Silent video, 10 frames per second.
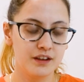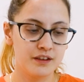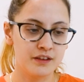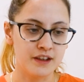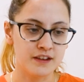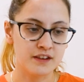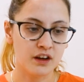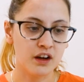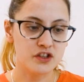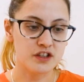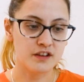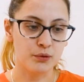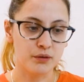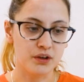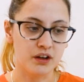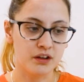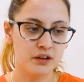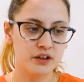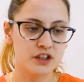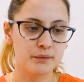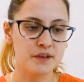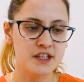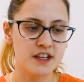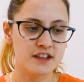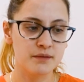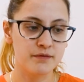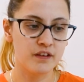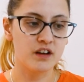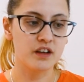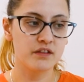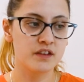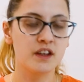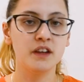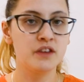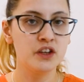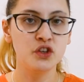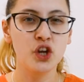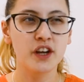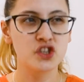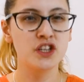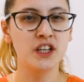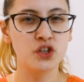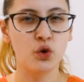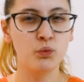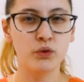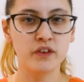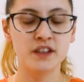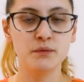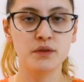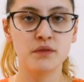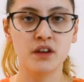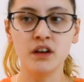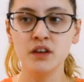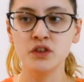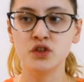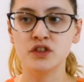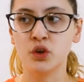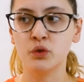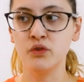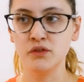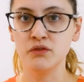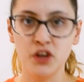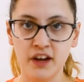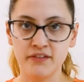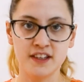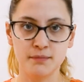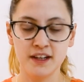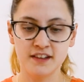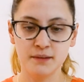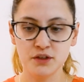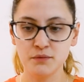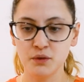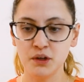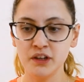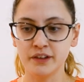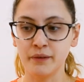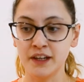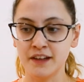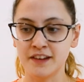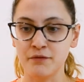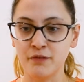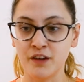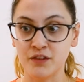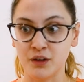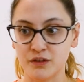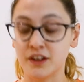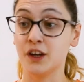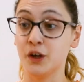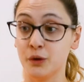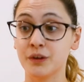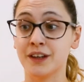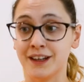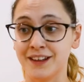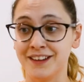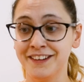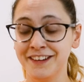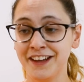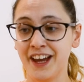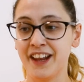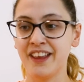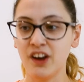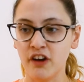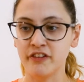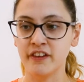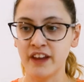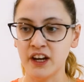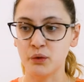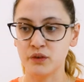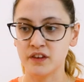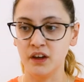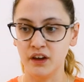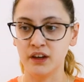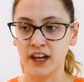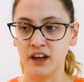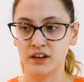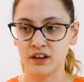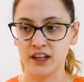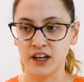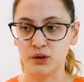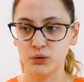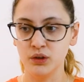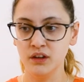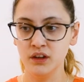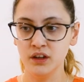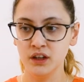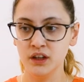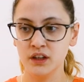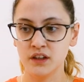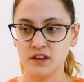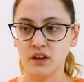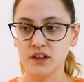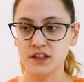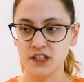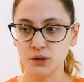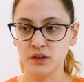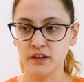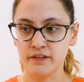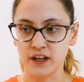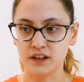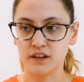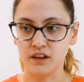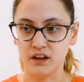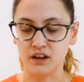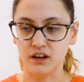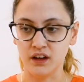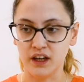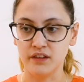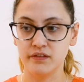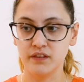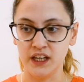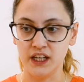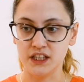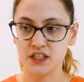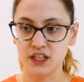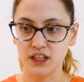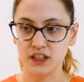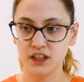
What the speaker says: psychiatrist appointment, I looked up the DSM-5, because you're not actually told what the symptoms are, you're just told you have this many symptoms. So I looked up the DSM-5 and I was like, oh, okay. And I think after then I was like, okay, I can now start to deal with the fact that I have ADHD.